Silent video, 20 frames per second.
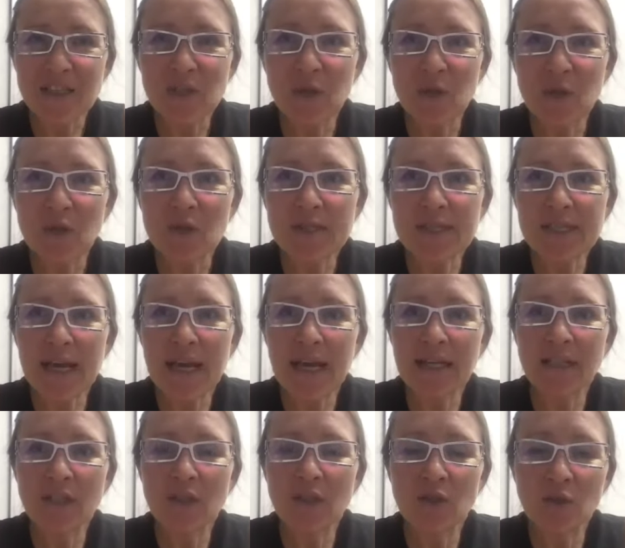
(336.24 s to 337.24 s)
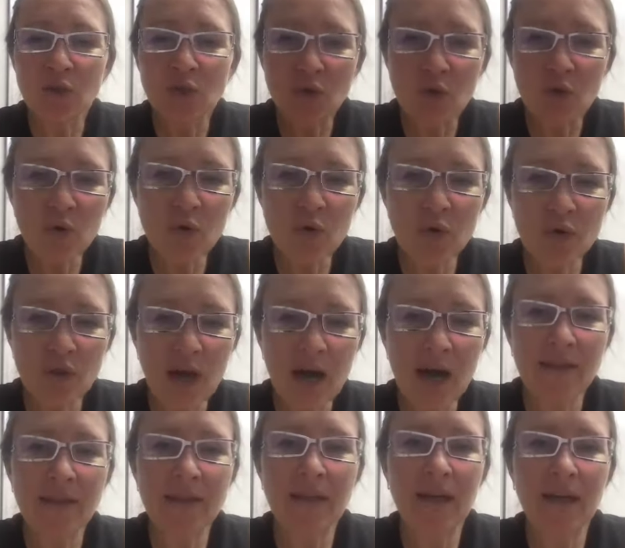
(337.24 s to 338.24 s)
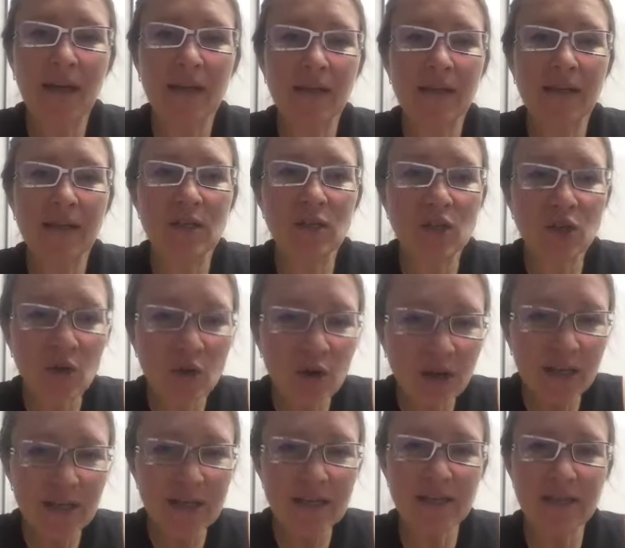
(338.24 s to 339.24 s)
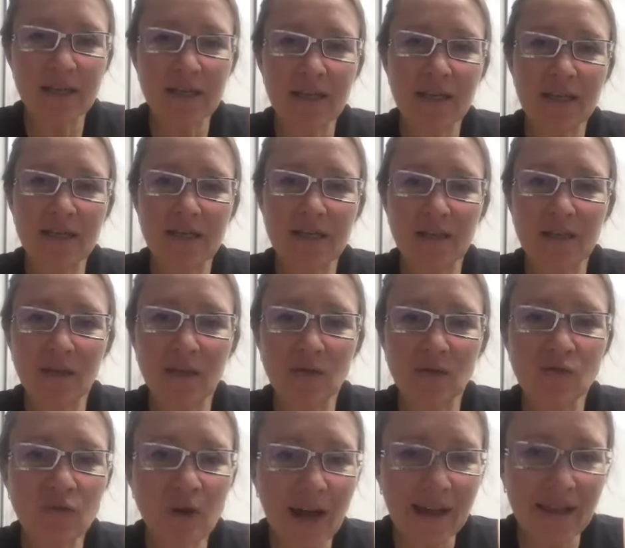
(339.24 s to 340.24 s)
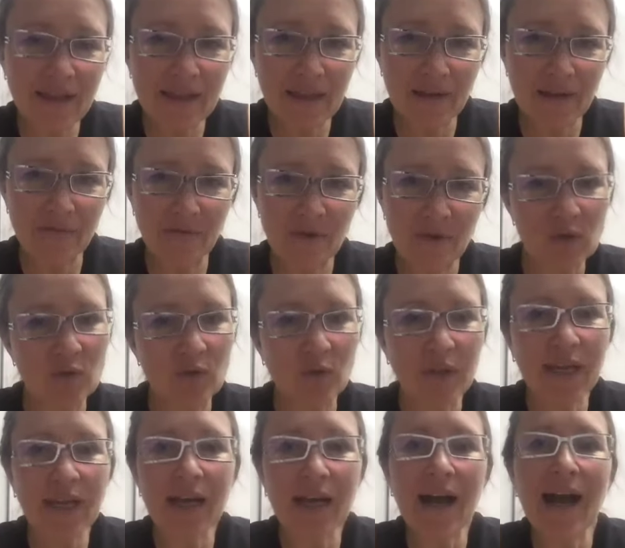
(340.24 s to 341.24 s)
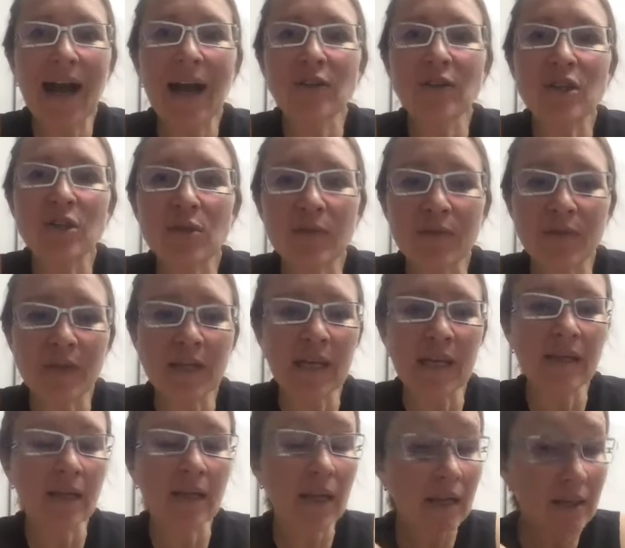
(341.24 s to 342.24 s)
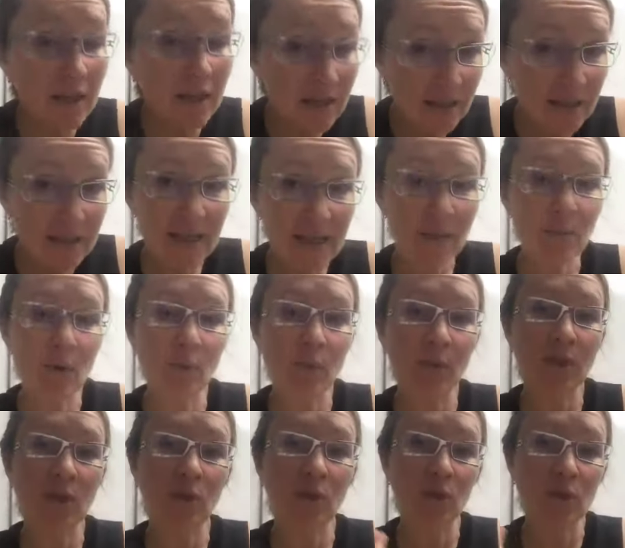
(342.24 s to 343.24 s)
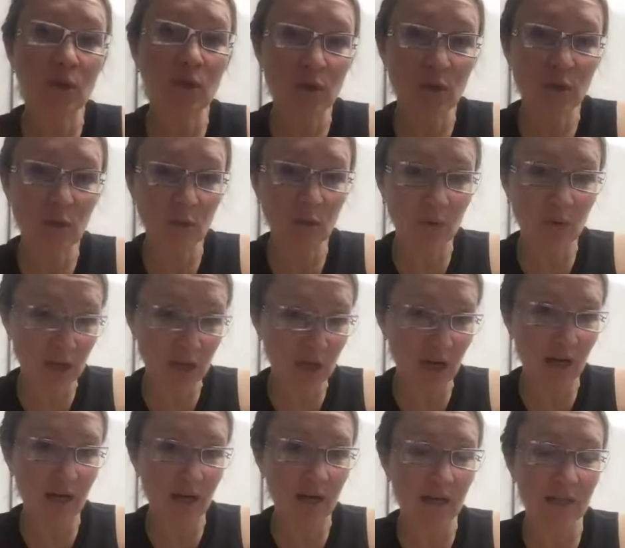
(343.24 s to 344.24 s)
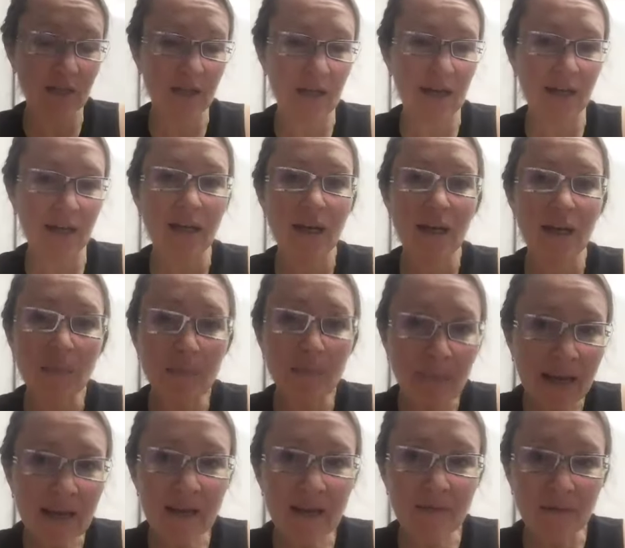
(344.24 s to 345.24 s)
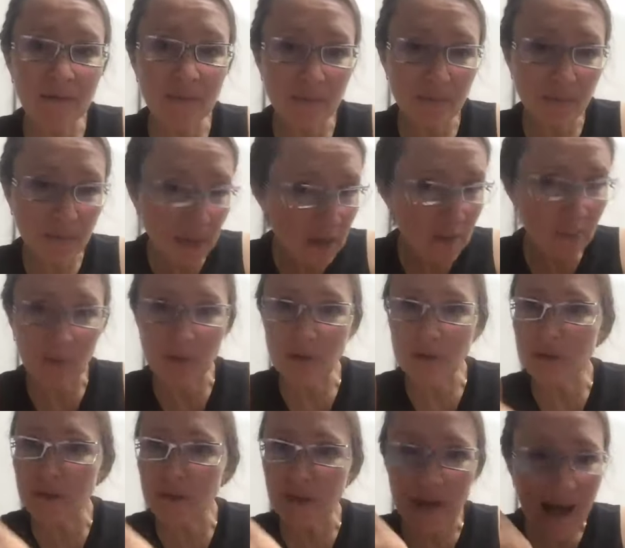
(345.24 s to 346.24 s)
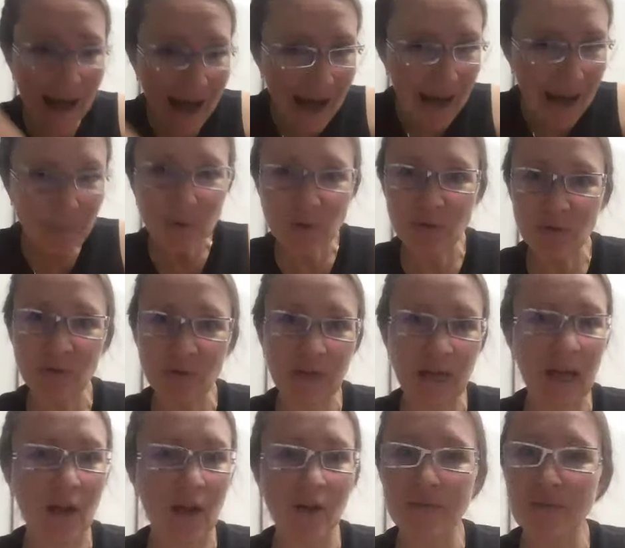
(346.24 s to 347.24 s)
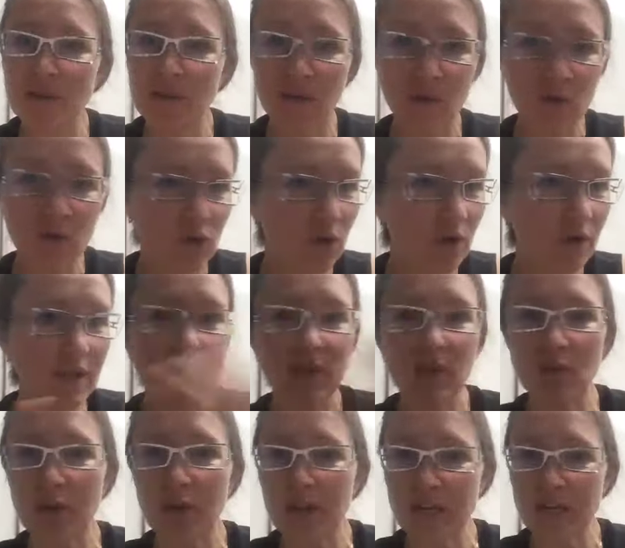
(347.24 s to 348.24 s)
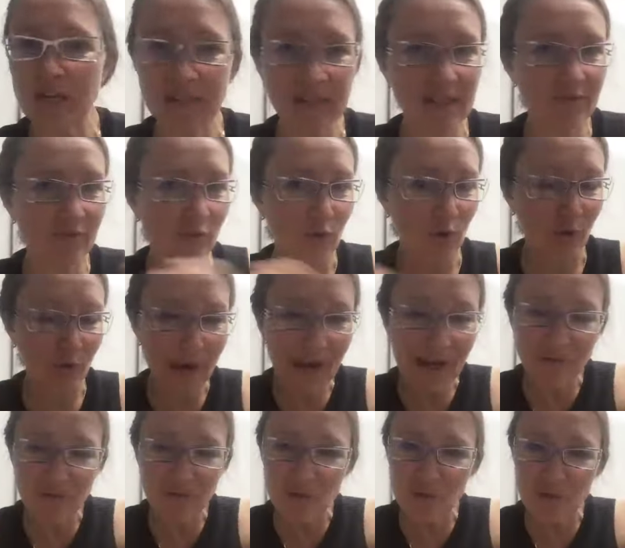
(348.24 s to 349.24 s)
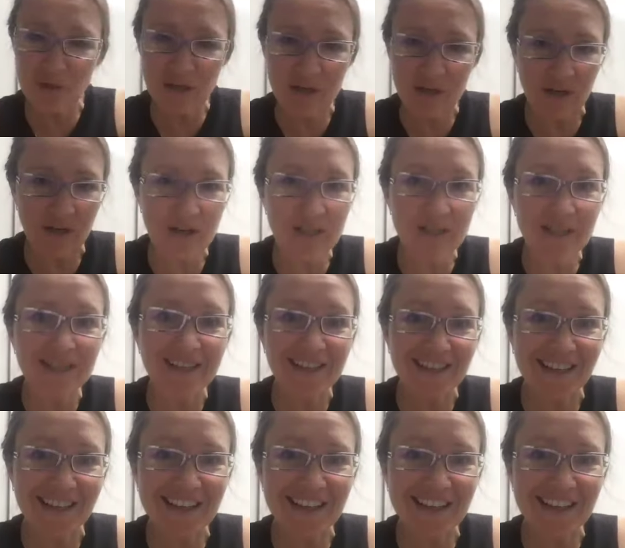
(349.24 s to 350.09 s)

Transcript: So you said, you know, you thought that the surrogacy is the right thing for you. Like, how did you even, and at the same moment, you also shared that many people up to now, even though surrogacy already existed for quite a few years,